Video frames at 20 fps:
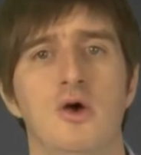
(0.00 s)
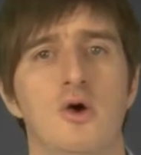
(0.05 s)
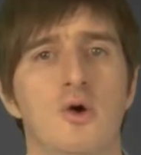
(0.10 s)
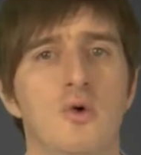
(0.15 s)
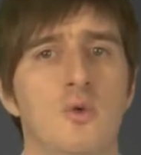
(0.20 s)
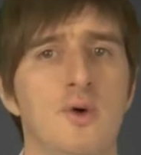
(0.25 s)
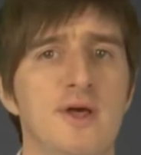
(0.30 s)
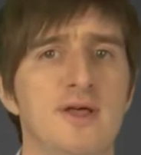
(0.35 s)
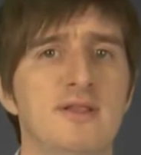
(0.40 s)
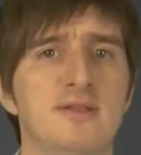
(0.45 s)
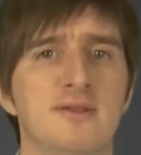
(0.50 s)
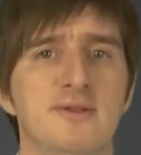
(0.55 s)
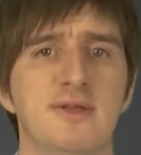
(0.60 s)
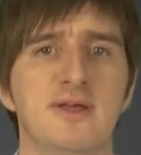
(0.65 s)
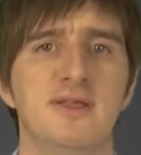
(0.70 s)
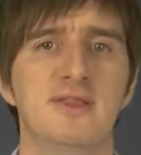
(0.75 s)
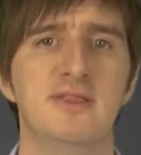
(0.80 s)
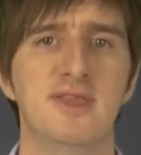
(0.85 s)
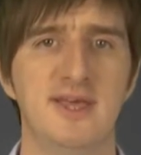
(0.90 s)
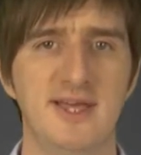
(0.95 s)
Well,
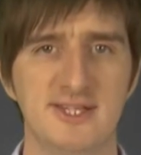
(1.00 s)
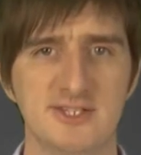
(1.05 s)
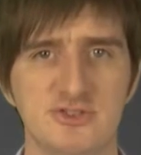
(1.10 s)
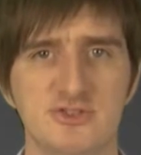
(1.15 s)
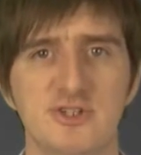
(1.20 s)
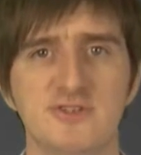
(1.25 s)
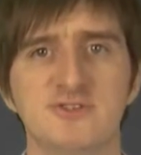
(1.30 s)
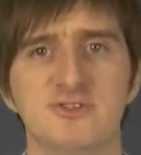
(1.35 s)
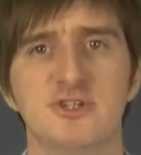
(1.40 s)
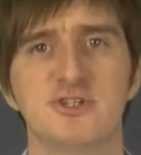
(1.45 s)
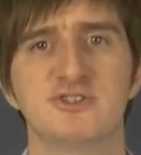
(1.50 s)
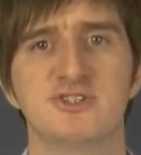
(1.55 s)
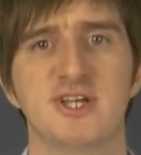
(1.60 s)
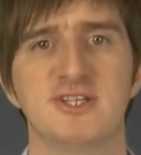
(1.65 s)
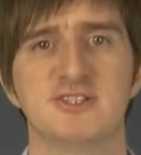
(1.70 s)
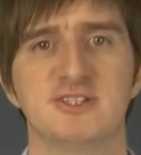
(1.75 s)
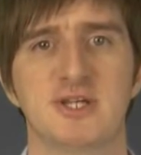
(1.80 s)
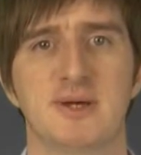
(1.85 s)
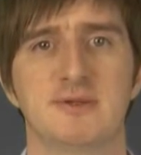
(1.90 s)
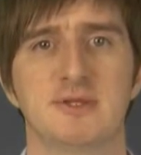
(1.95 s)
in the history of search
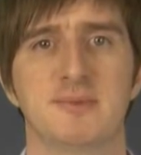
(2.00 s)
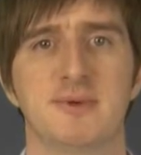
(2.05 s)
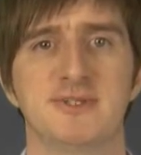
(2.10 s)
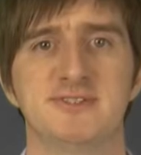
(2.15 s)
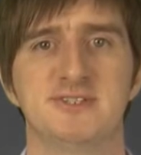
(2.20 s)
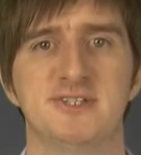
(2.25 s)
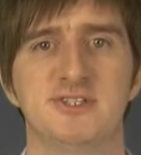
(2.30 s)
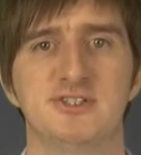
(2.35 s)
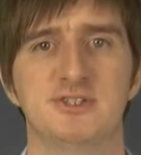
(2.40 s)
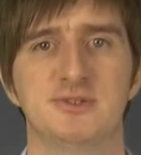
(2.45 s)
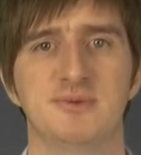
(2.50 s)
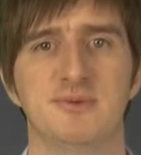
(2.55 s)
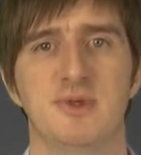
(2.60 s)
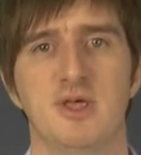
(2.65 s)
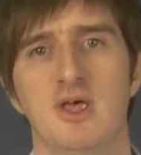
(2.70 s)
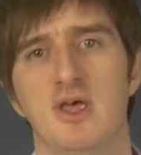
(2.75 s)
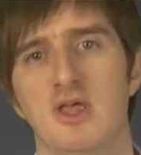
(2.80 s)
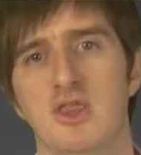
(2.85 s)
engine optimization,